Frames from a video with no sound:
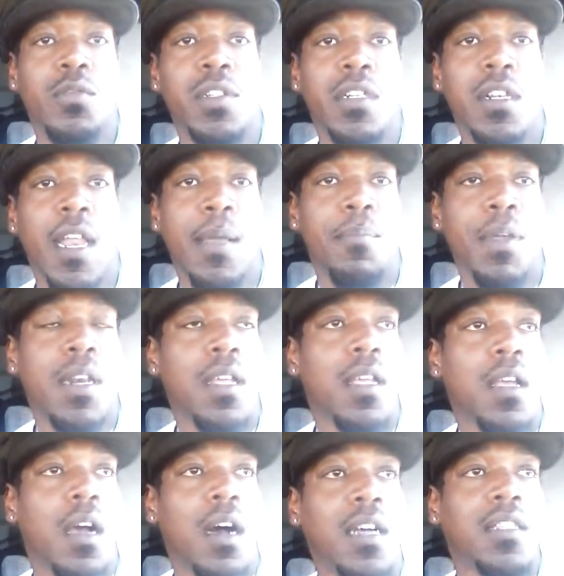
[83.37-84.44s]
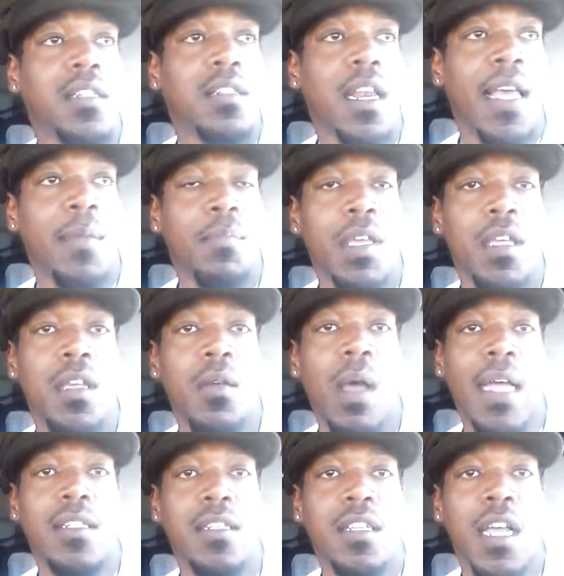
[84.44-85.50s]
just like many others like me
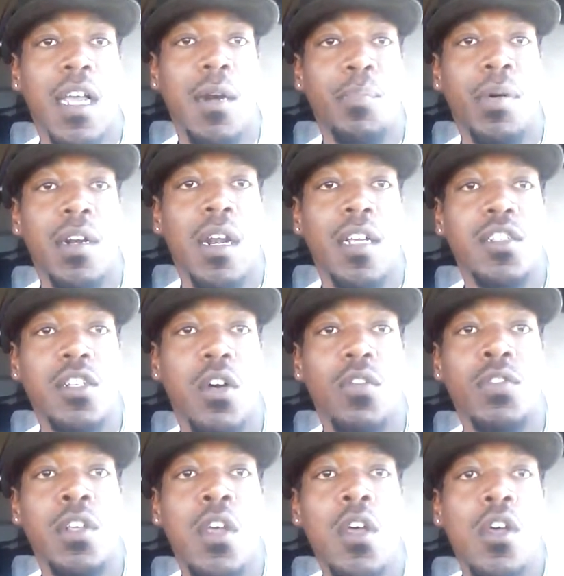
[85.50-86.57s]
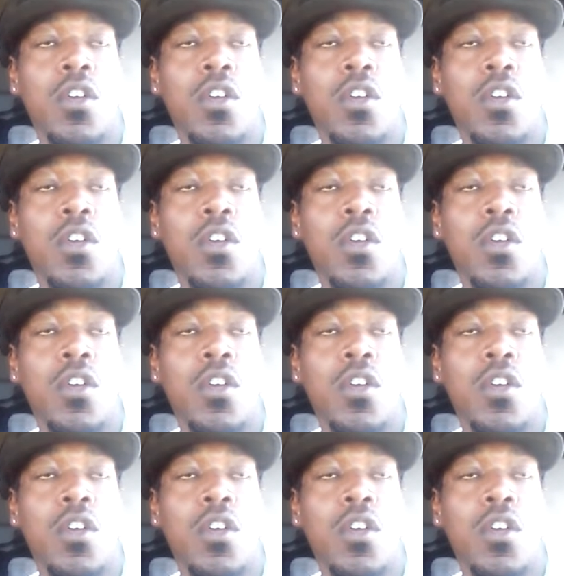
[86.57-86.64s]
had to take it upon ourselves,